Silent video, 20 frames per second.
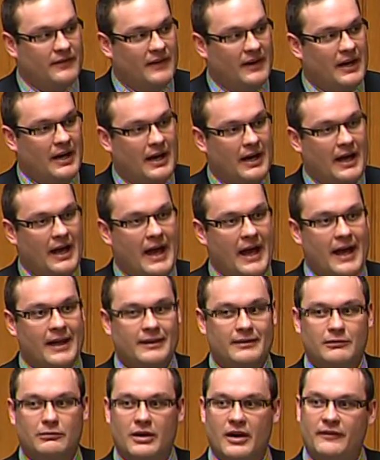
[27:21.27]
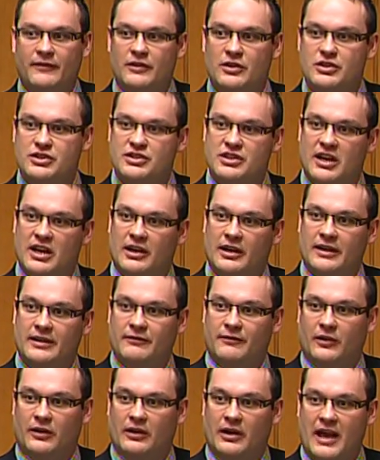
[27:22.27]
had revenue sharing
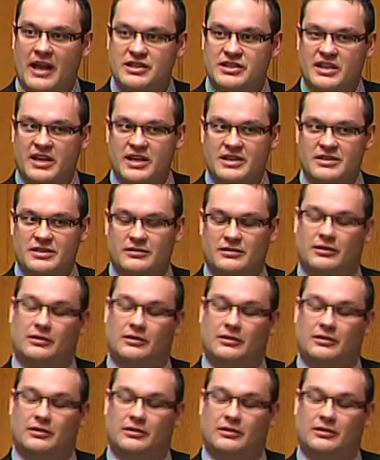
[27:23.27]
for education.